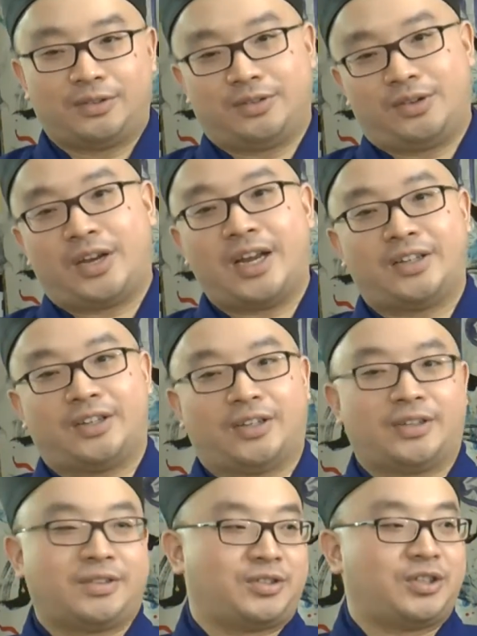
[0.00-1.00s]
You can't
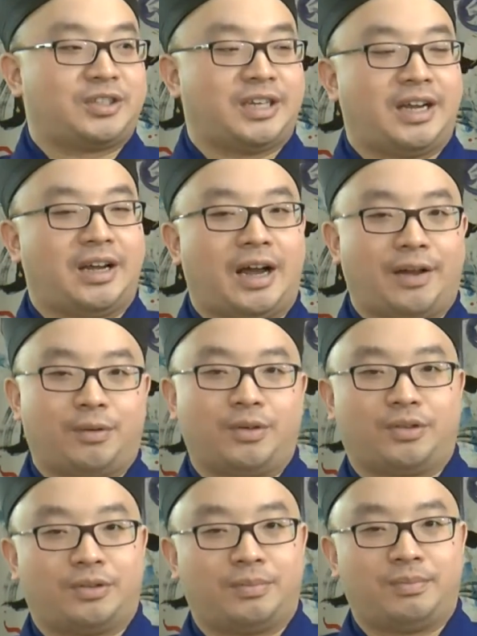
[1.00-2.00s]
just say I
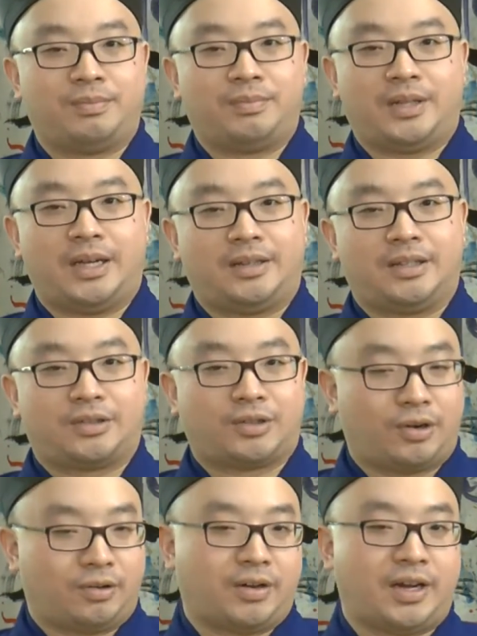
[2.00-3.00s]
want to date this
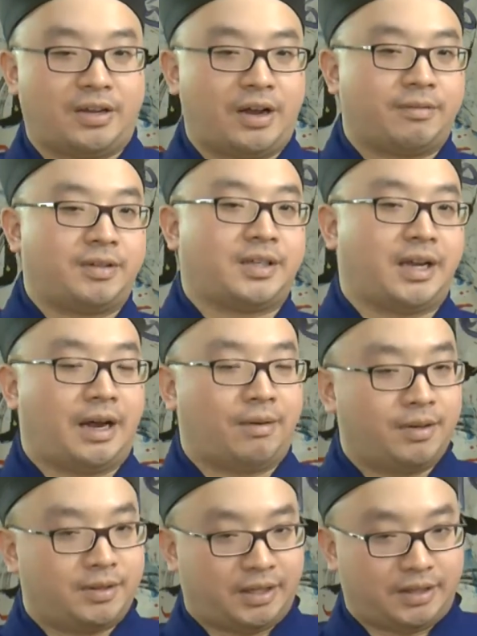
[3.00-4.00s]
girl. Okay, you have to say I
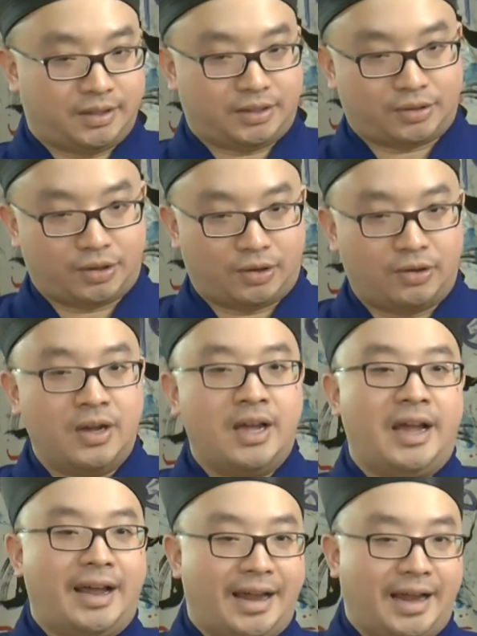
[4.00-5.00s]
want to date this girl,
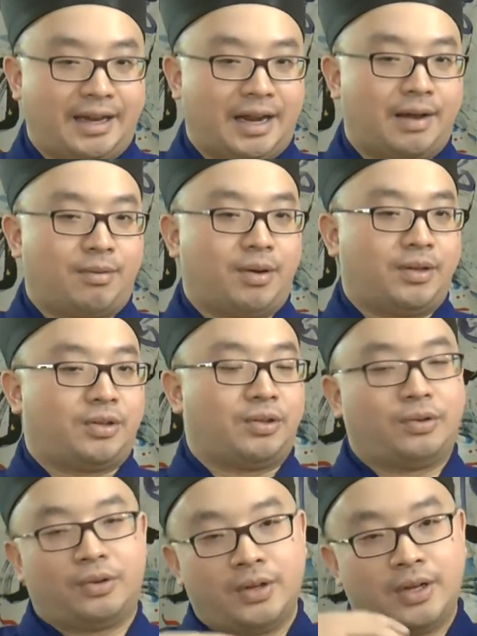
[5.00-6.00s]
and I want
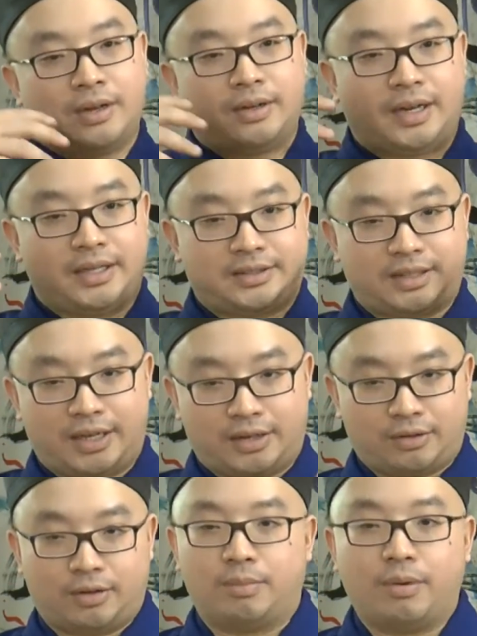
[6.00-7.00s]
to, let's say,
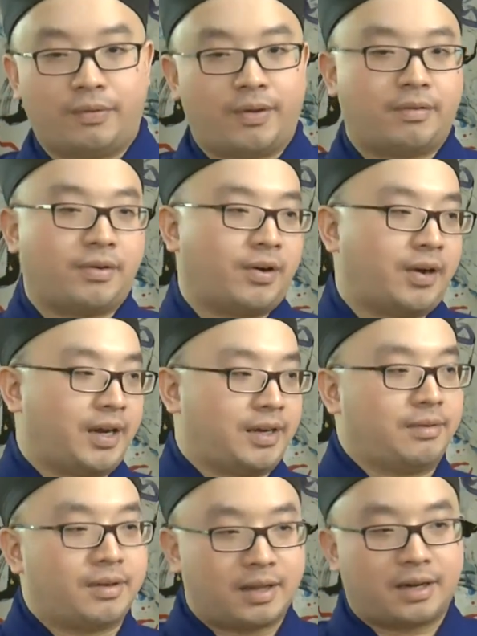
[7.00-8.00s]
go to a movie with her, and
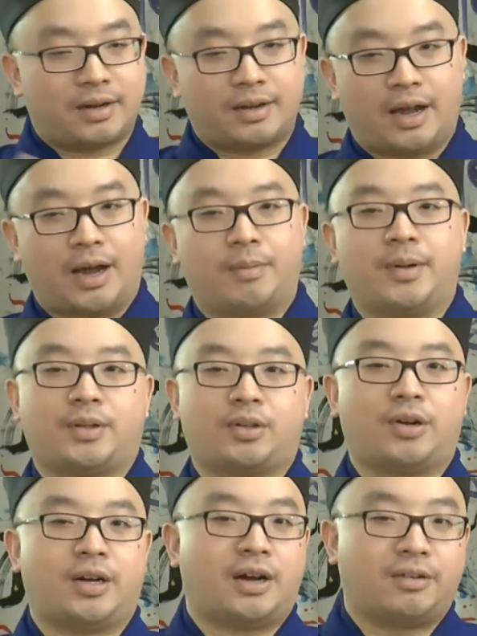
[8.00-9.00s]
how will it
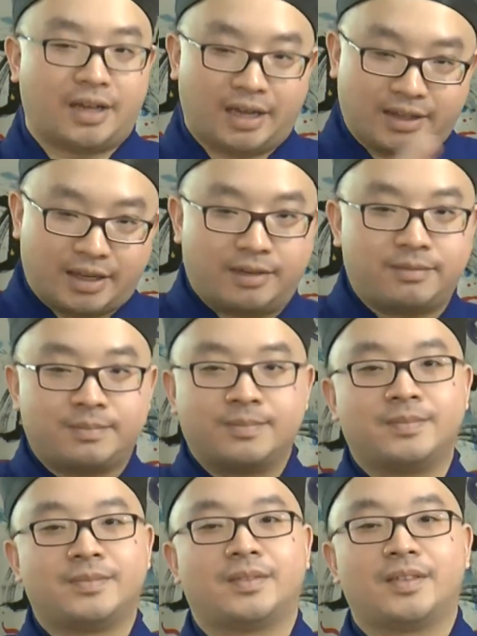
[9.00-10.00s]
turn out, and then
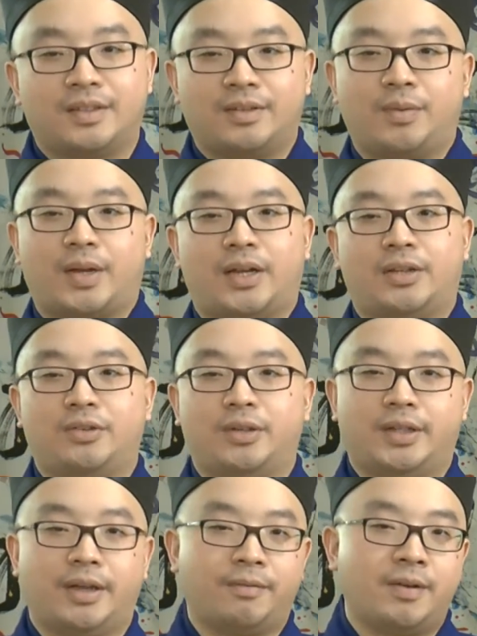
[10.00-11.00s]
we can do
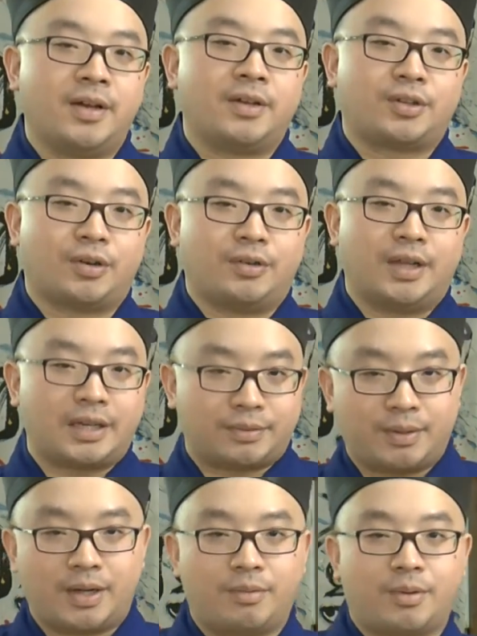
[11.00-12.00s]
a div. So next
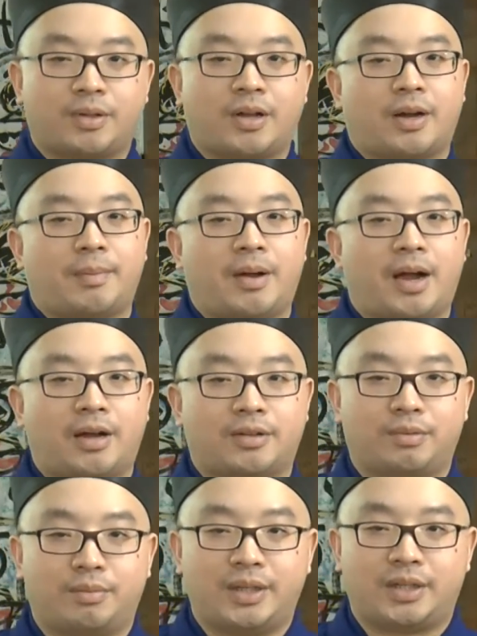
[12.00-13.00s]
video we'll talk about how
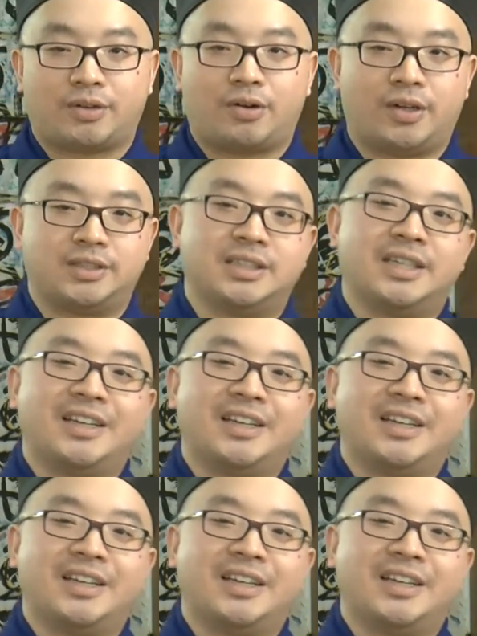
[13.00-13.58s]
to read the coins.